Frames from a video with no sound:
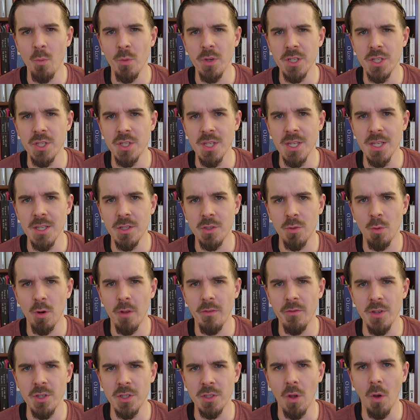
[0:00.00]
We see sort
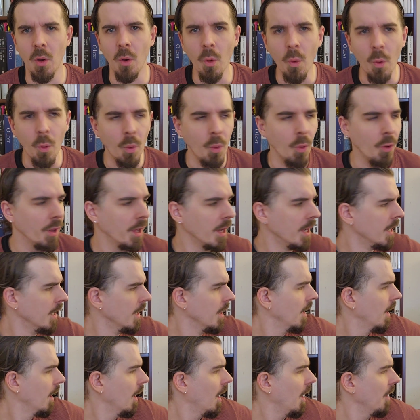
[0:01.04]
of this old
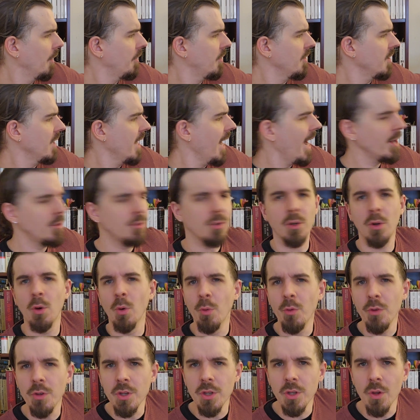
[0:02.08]
theatrical
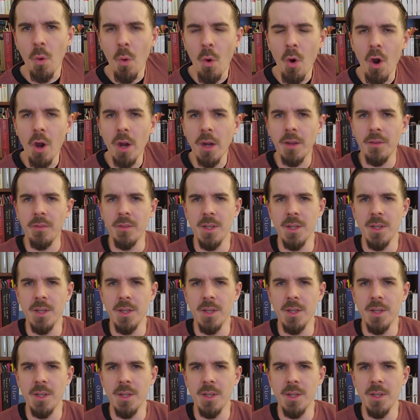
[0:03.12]
New York,